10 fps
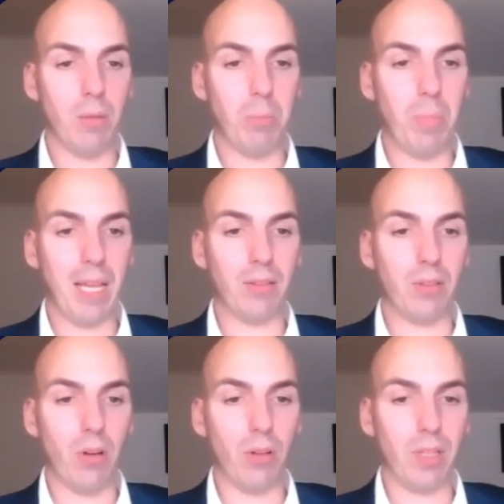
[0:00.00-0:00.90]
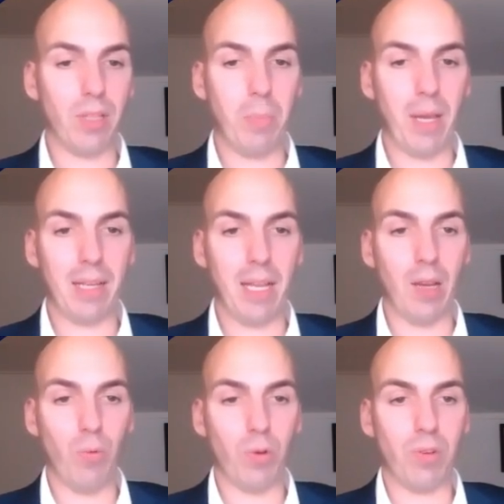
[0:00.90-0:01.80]
The biggest cost impact
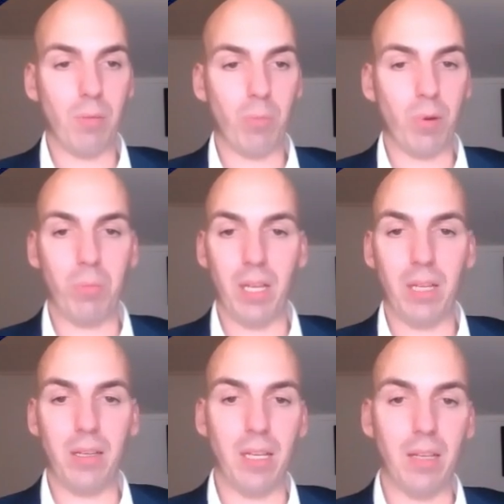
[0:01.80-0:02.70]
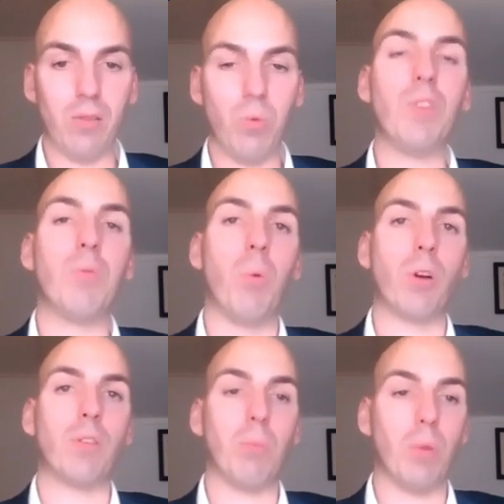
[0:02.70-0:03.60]
here would simply be the
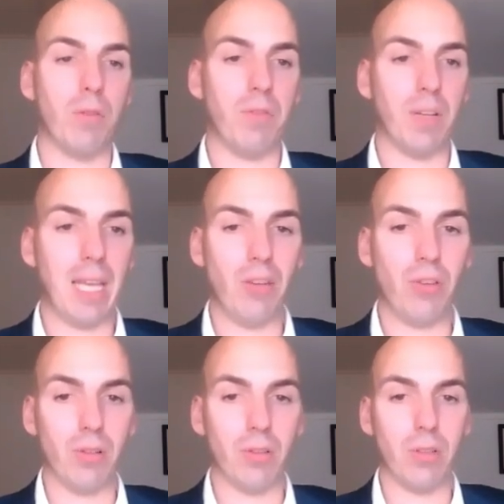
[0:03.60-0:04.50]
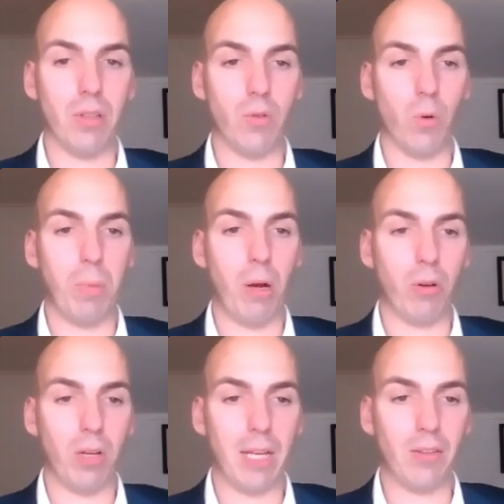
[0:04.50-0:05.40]
switchboard modifications, the shore
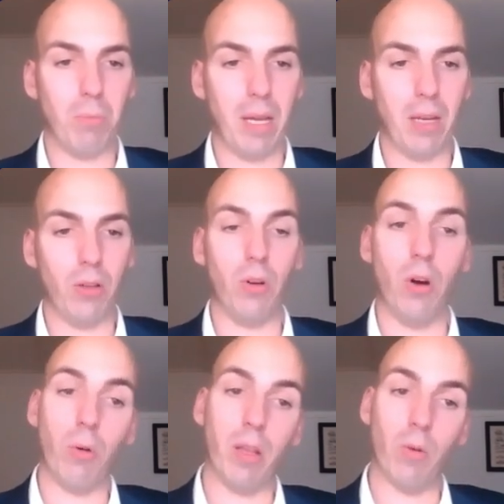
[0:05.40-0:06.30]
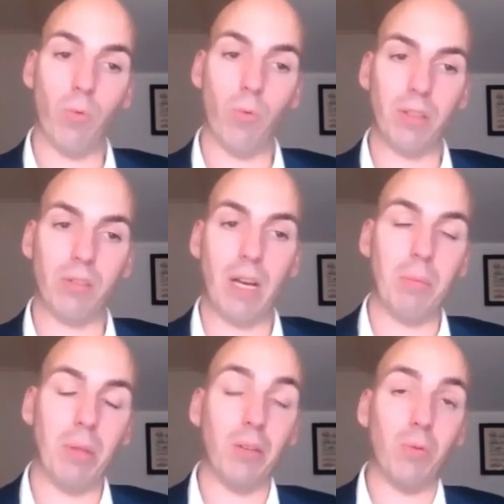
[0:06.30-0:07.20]
power connection panel only on one
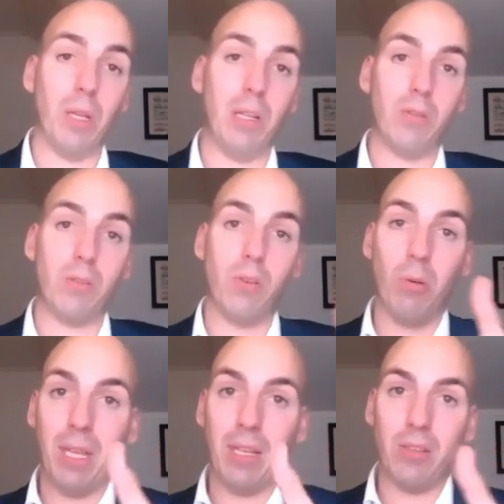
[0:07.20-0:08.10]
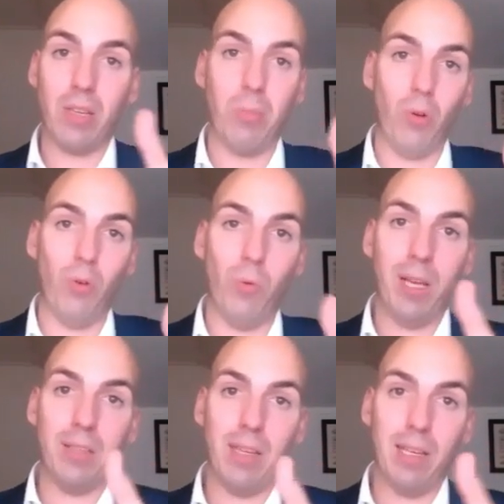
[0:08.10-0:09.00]
side, because we're assuming the ship
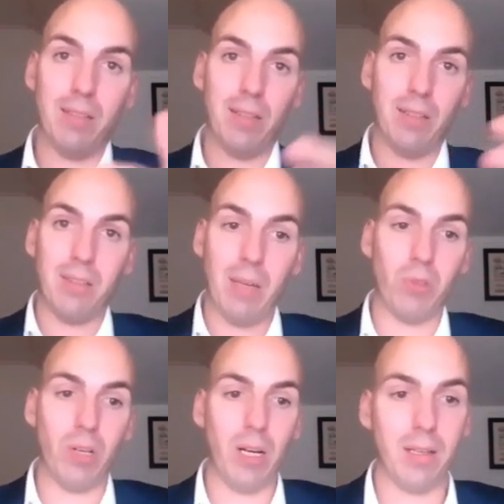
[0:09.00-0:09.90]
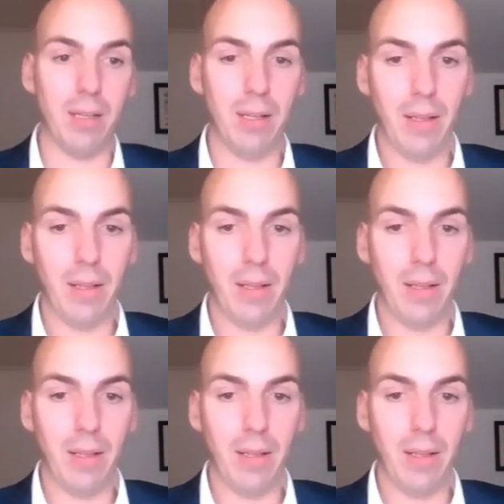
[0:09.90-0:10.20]
always is on the same side.